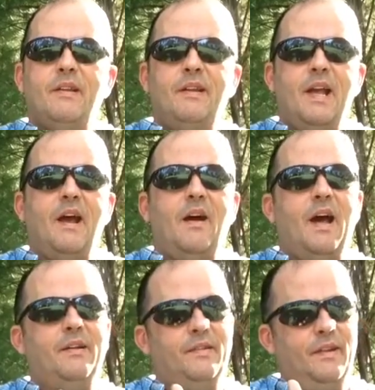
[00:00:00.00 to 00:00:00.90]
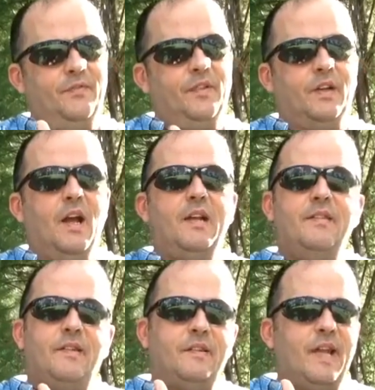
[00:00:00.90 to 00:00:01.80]
Now, if the gun
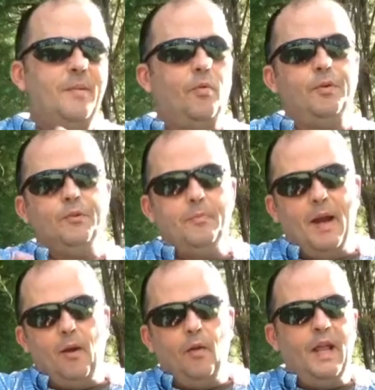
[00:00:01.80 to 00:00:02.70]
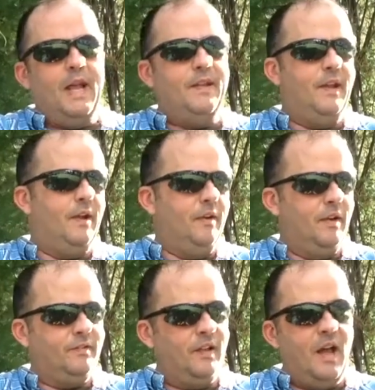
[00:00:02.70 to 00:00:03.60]
is disabled and the barrel laying there and a
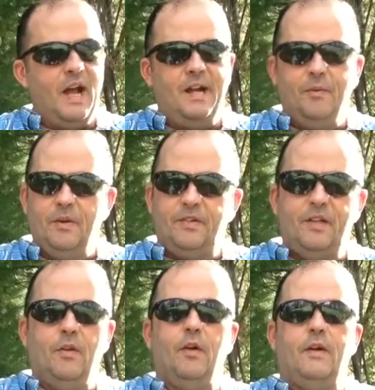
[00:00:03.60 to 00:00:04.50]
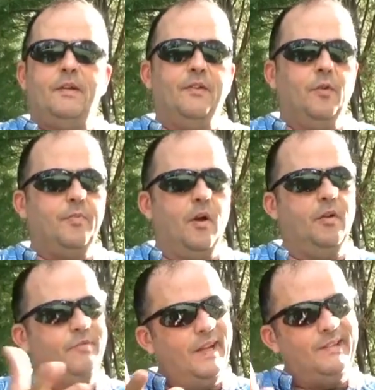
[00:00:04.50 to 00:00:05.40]
slide and a receiver are in different
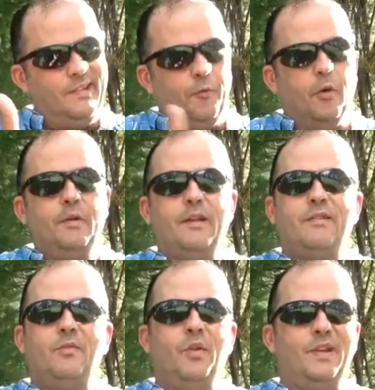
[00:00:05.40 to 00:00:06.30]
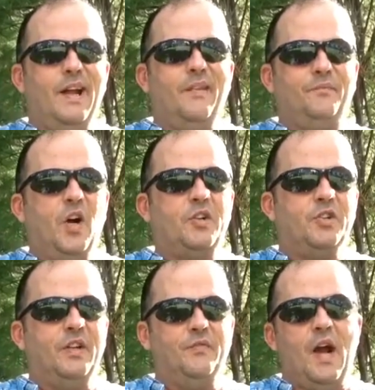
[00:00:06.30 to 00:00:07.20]
parts, that's different. It's really not a
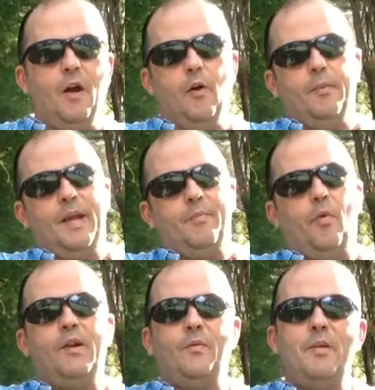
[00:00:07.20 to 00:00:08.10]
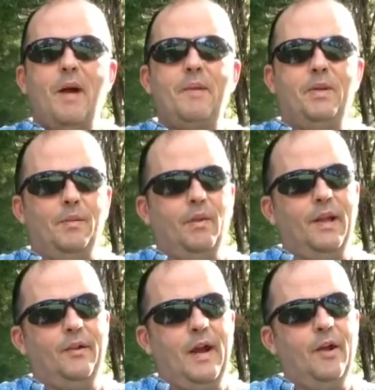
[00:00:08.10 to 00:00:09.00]
functioning firearm at that point. We might be able to
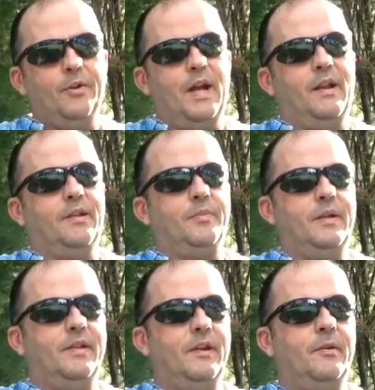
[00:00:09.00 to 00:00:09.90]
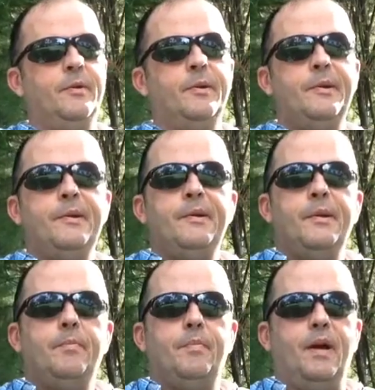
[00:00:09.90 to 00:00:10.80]
let our hair down a little bit there.
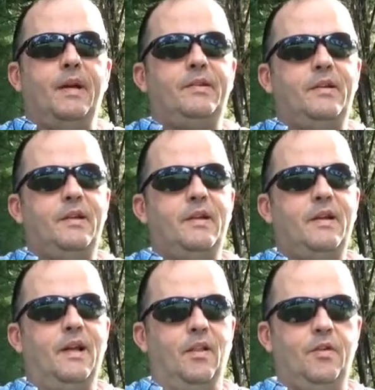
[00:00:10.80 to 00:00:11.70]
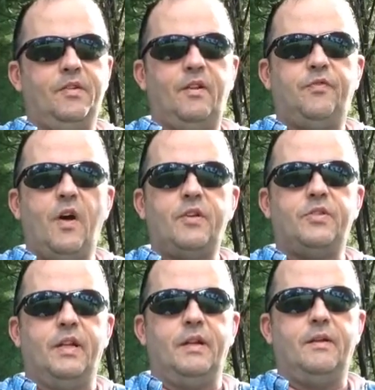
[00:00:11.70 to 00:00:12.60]
But as long as it's
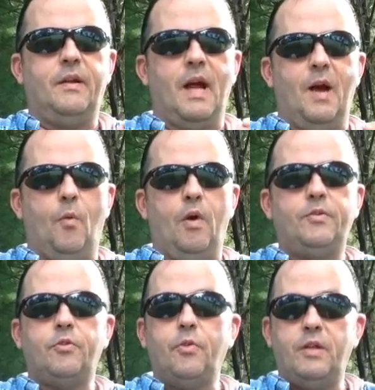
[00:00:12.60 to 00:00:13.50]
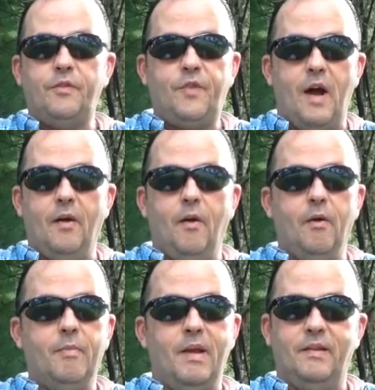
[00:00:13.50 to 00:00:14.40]
functioning, I want to treat the
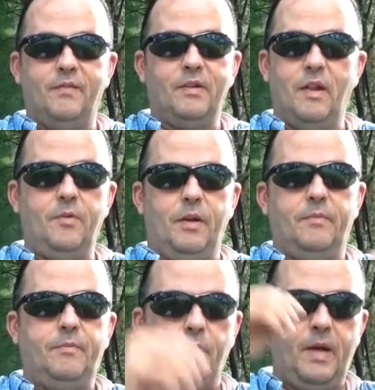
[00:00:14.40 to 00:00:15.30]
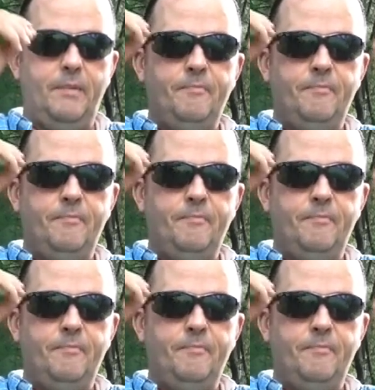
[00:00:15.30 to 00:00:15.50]
firearm as if it's loaded. Okay?